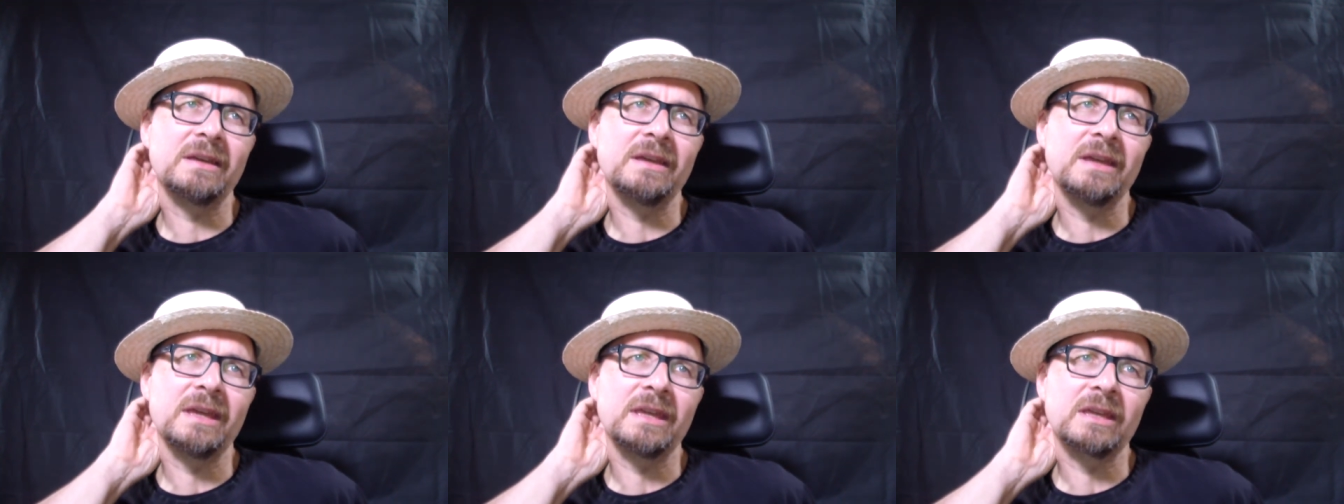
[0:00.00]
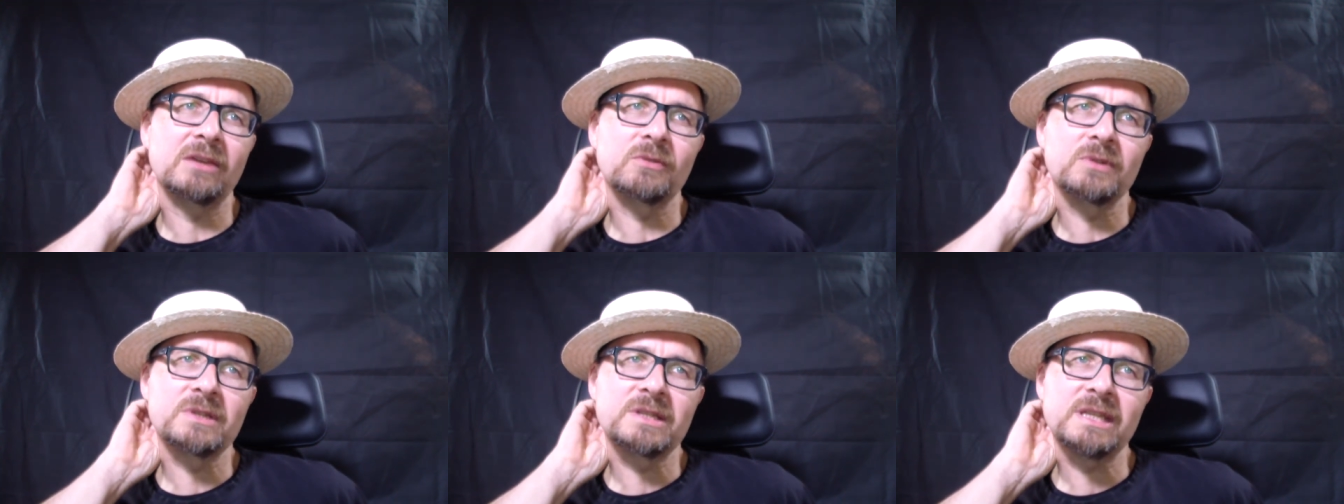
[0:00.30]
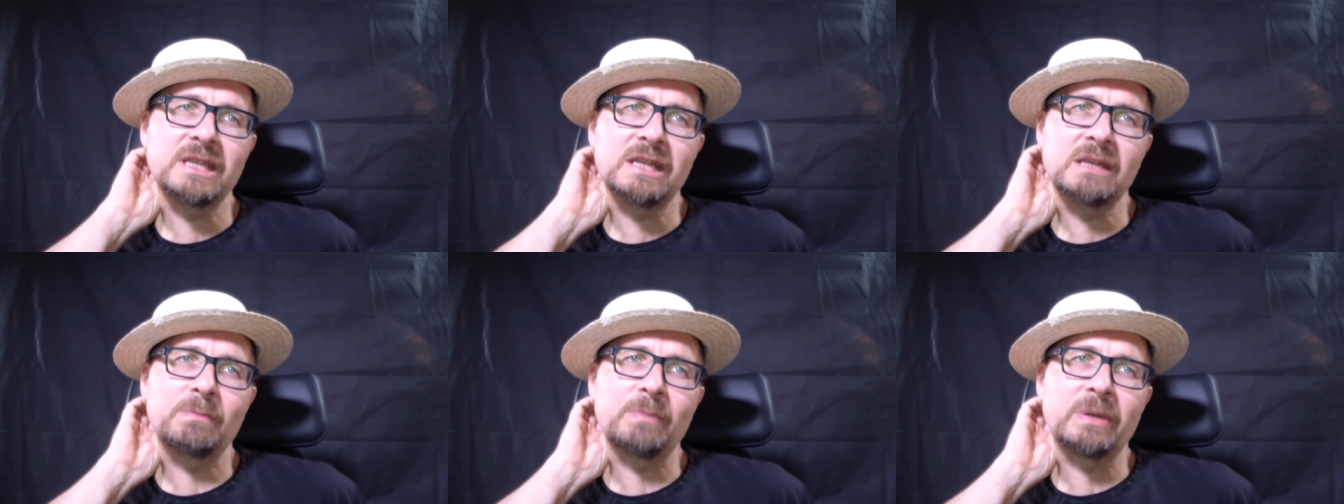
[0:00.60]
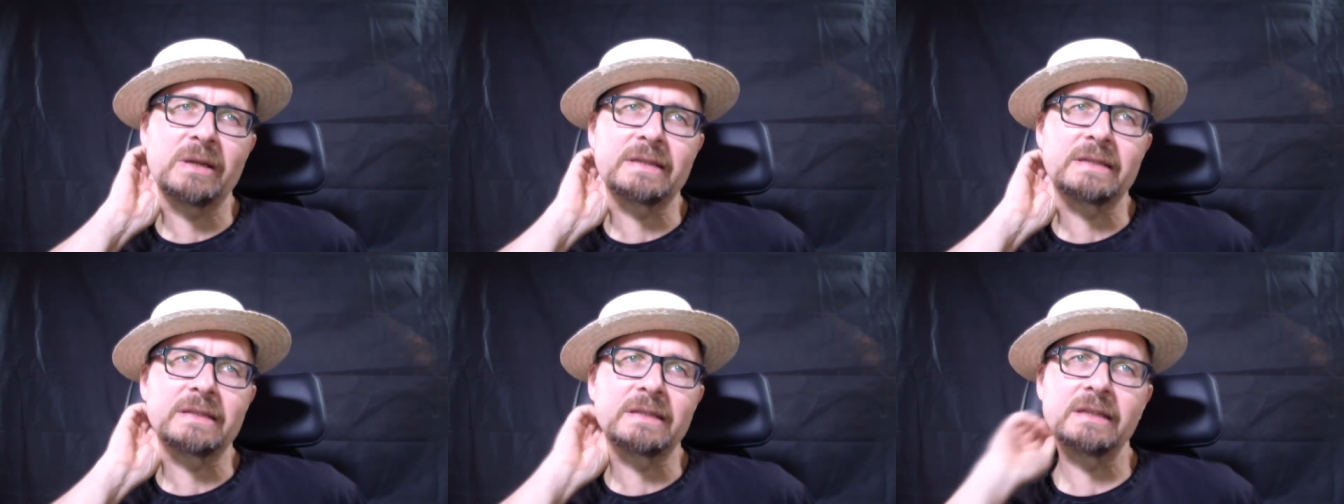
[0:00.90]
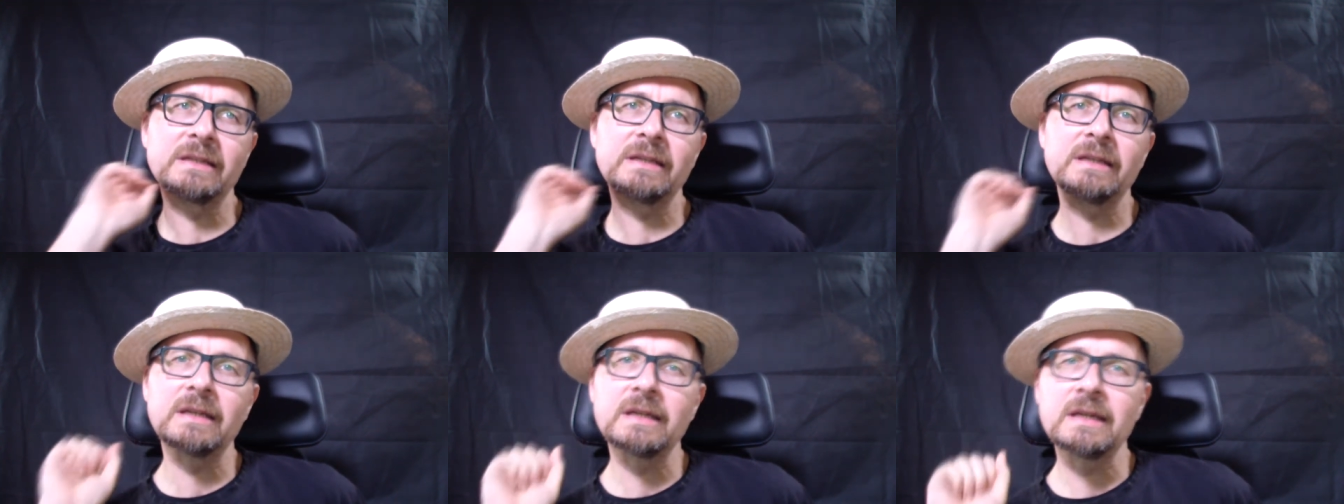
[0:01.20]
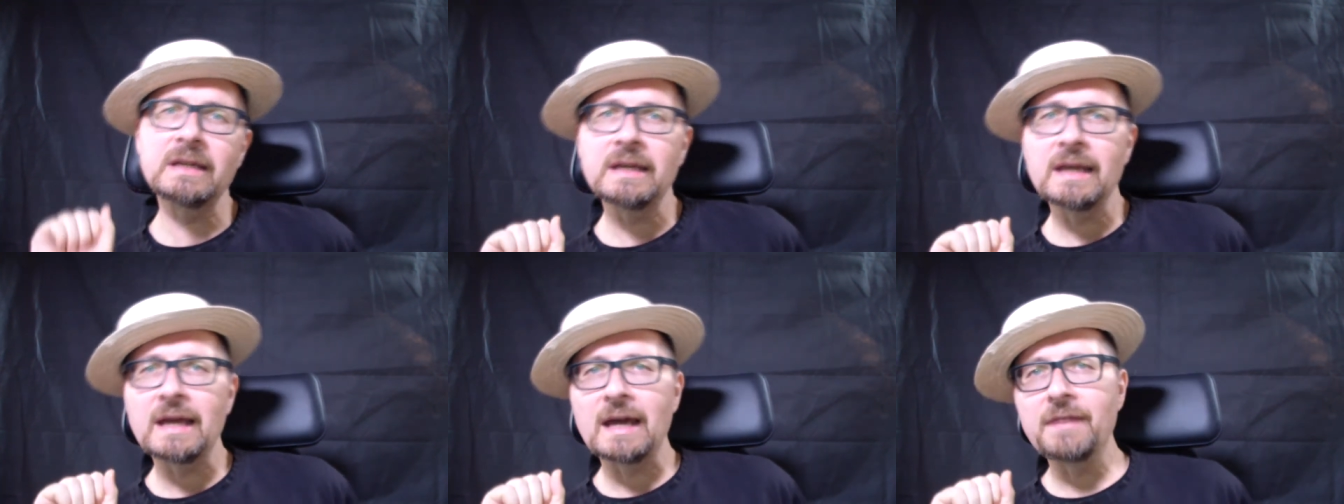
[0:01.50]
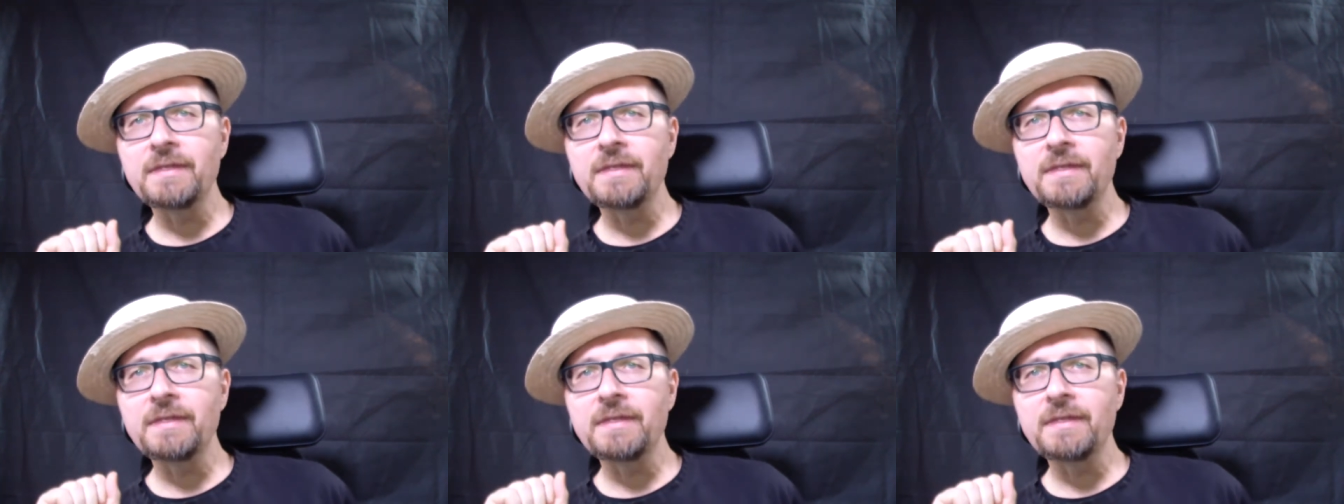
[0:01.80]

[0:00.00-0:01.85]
a critique, but uh, I